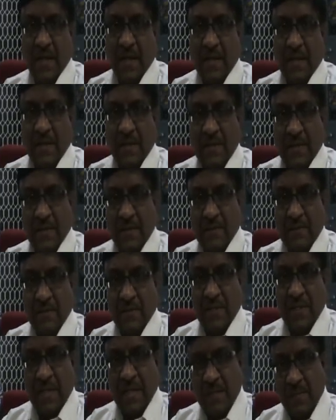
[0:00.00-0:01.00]
And
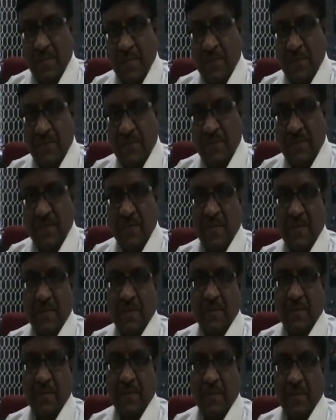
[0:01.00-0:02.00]
with the help
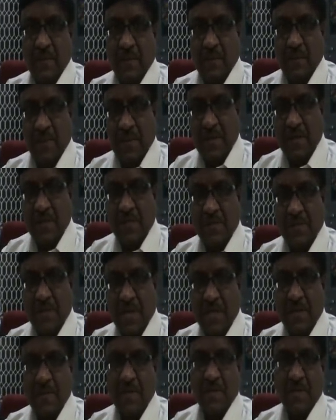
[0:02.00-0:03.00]
of Madras
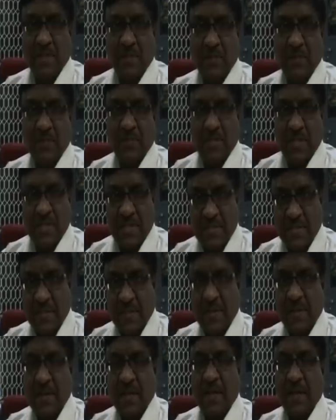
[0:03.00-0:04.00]
Management
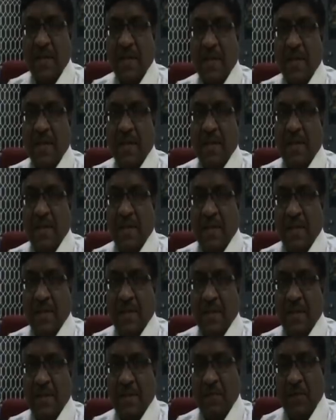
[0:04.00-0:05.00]
Association,
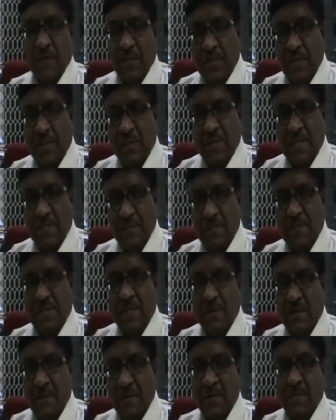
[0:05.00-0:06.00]
a workshop has
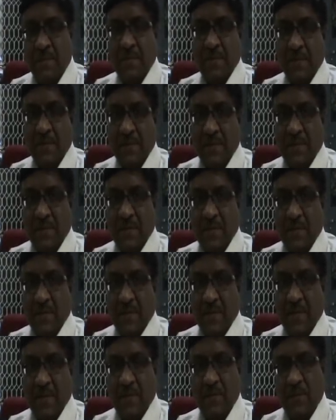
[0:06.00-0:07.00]
been developed,
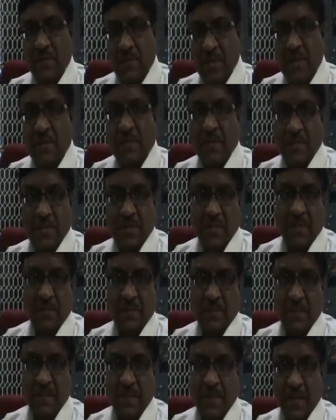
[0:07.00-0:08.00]
a two-day
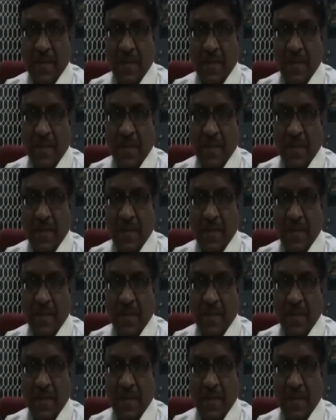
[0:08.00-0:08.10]
workshop,